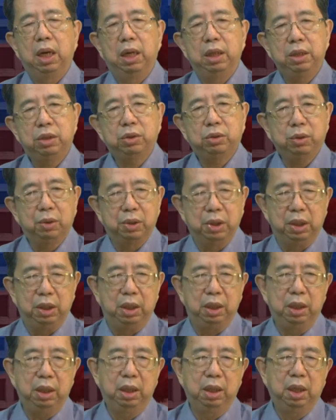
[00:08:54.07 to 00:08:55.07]

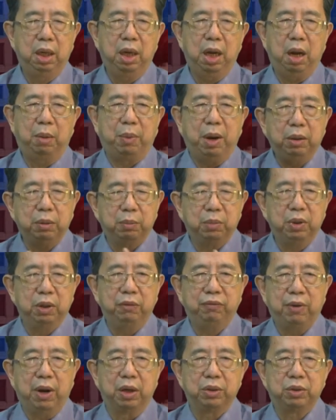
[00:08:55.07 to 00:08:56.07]
history about
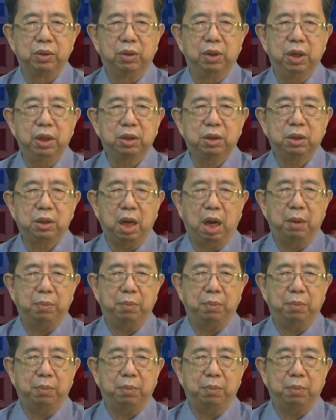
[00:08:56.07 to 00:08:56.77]
Bonifacio has